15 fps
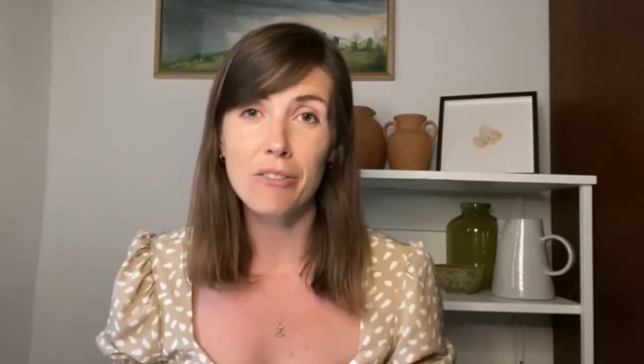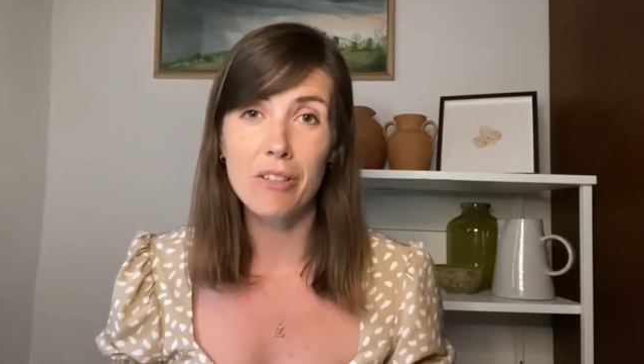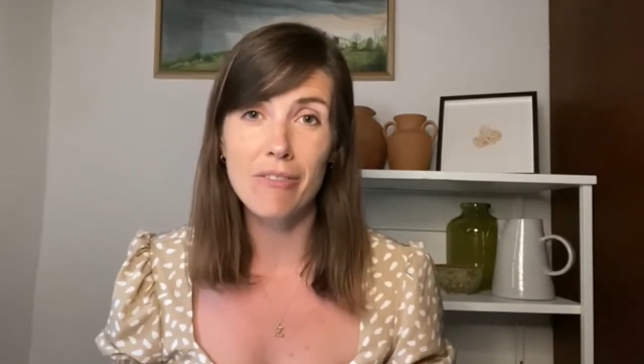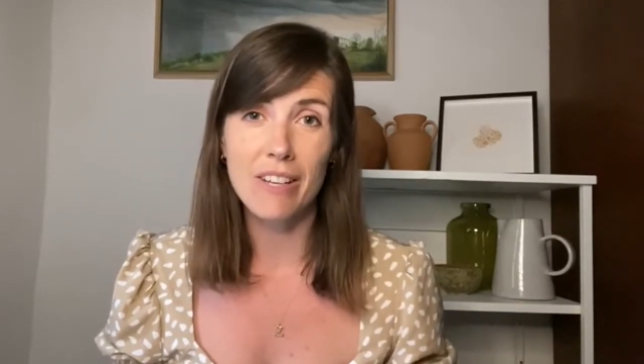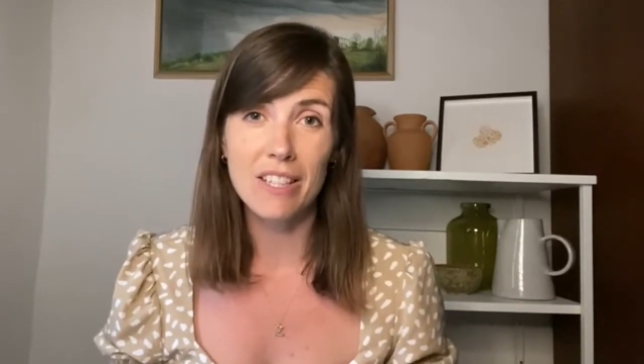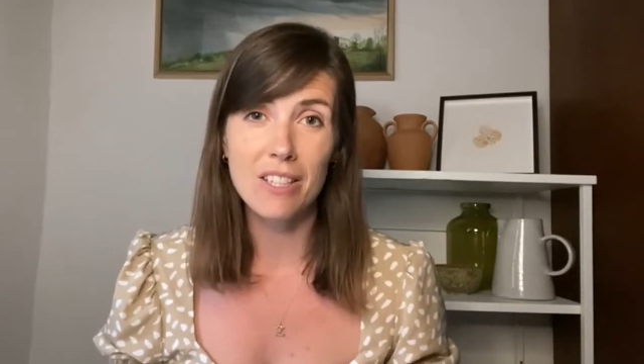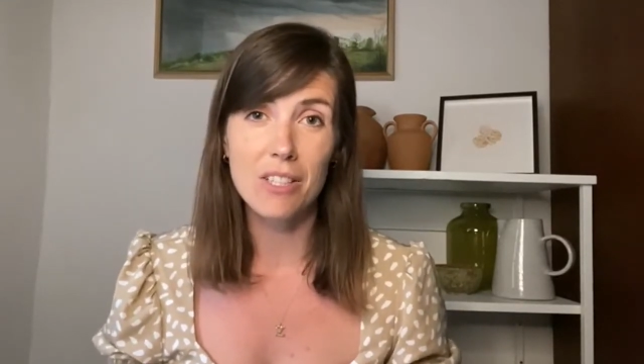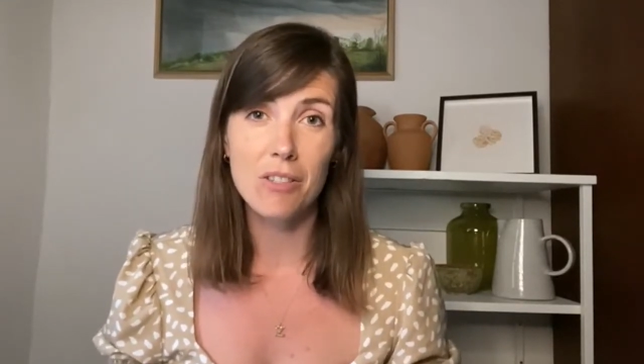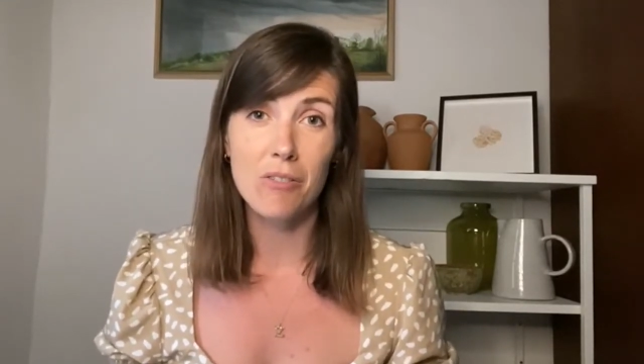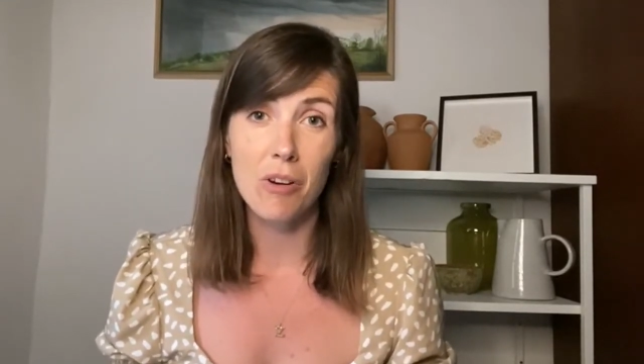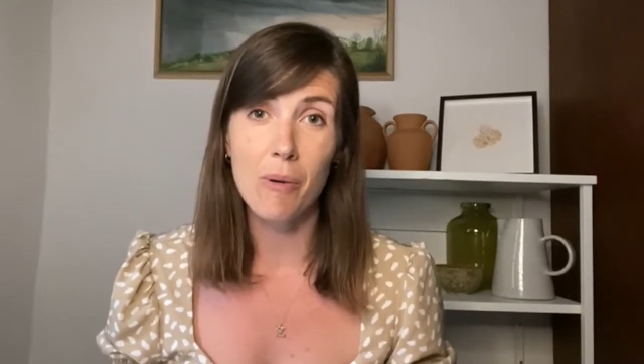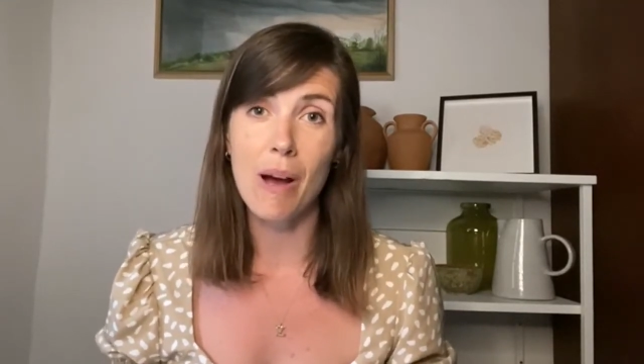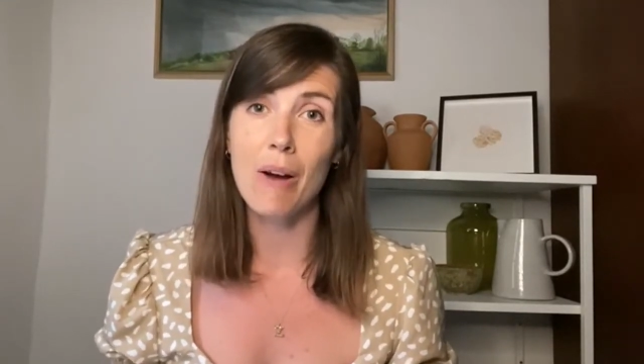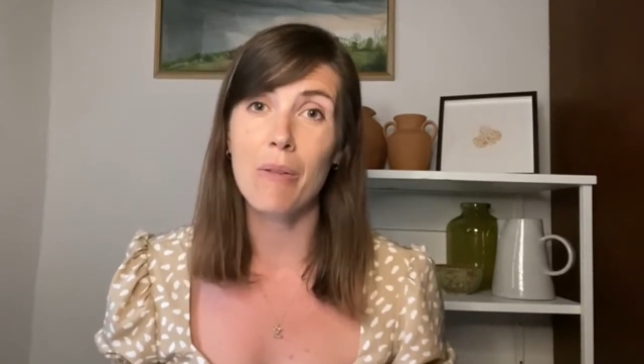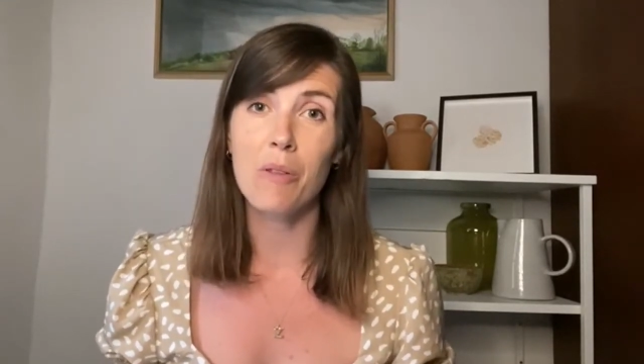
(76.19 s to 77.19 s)
events
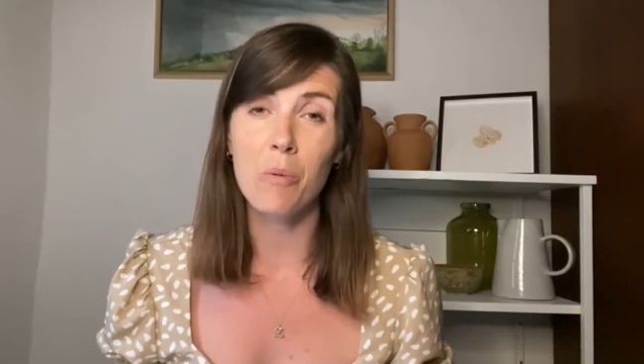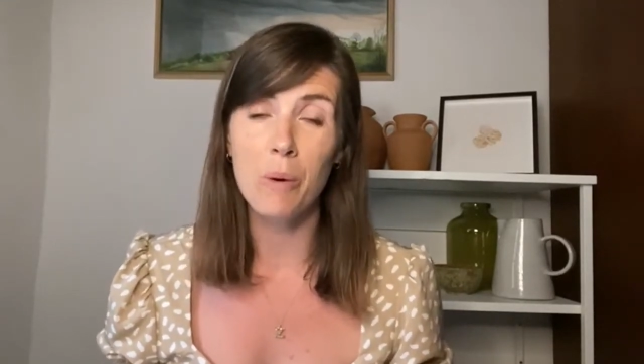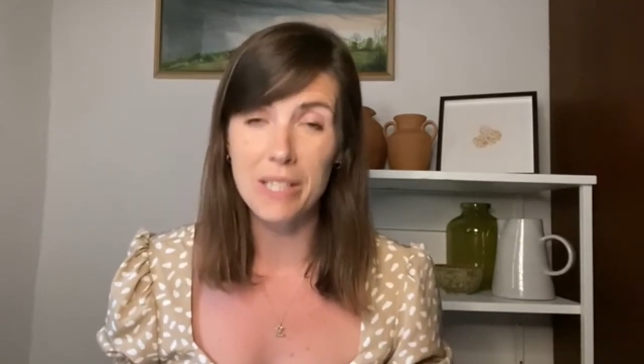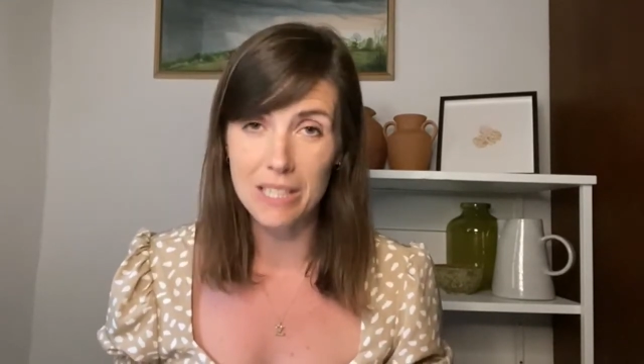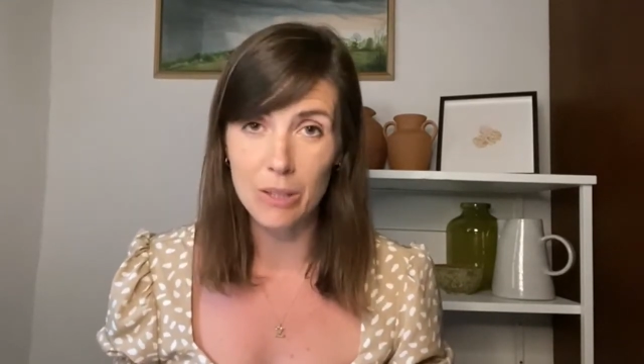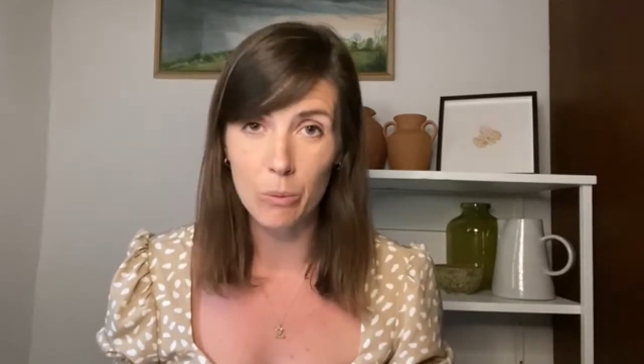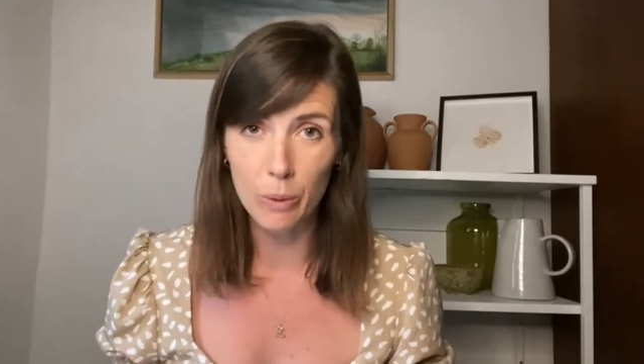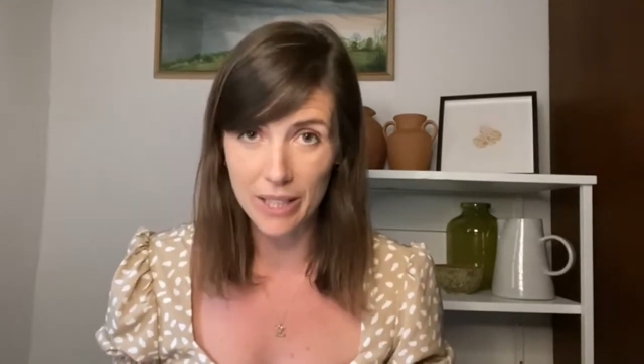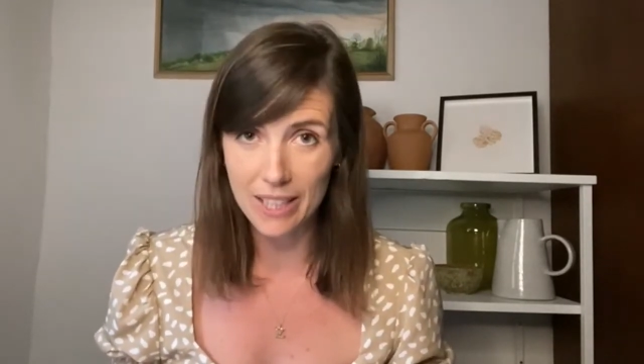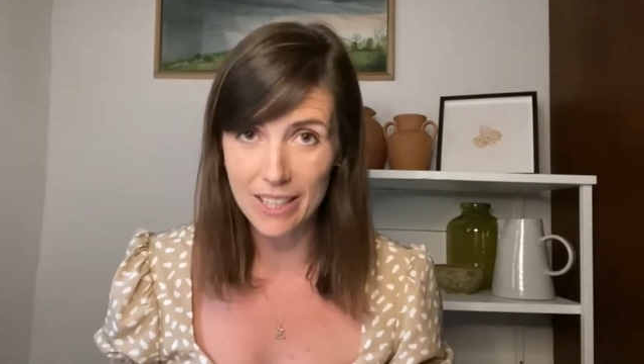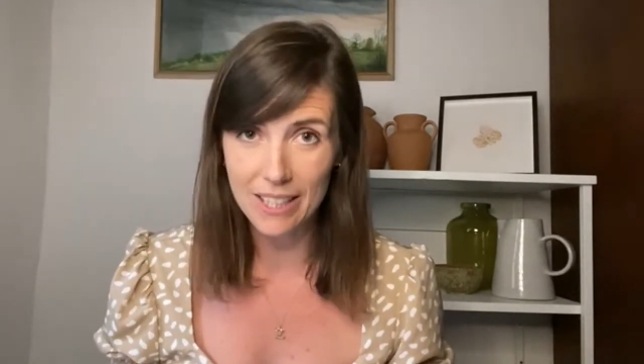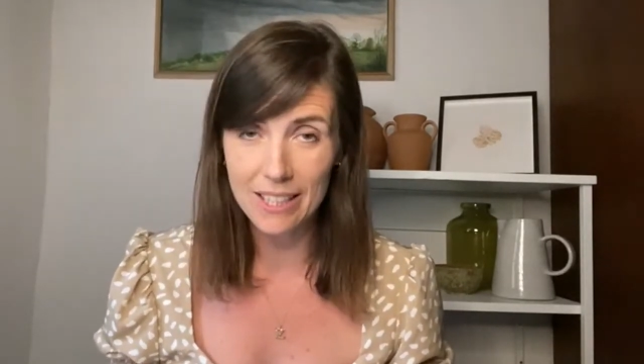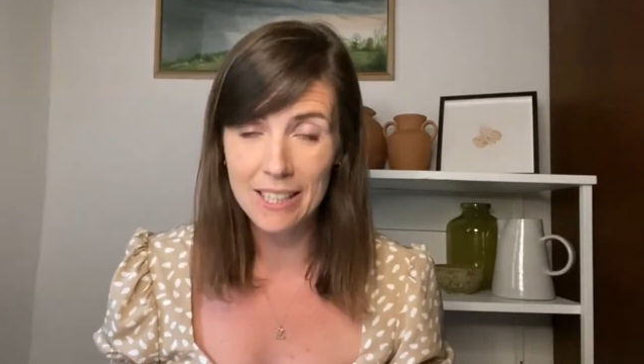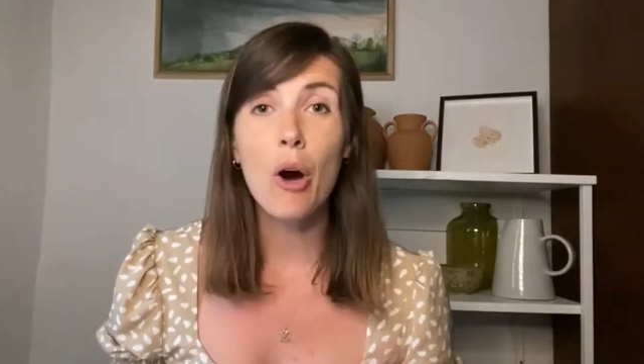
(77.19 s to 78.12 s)
throughout the wedding week.